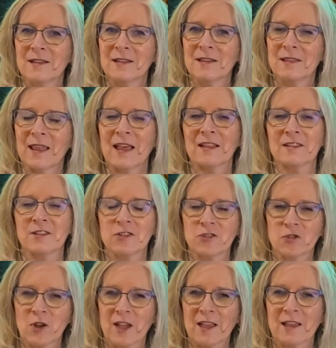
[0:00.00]
that
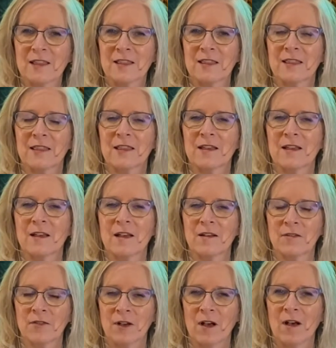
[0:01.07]
strength
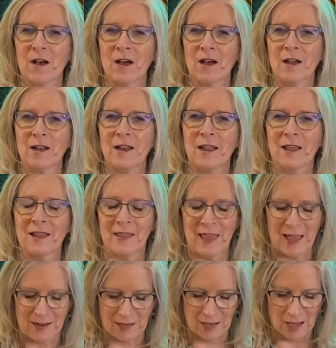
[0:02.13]
of God,
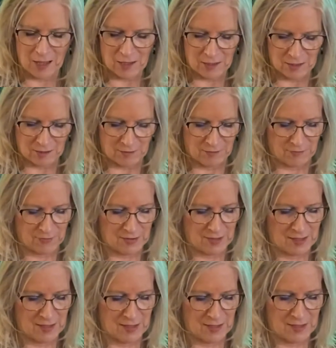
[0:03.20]
that love
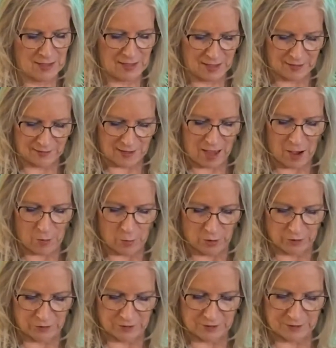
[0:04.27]
is
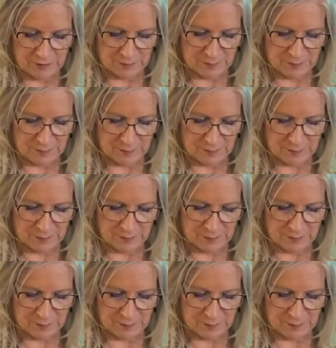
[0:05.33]
ours.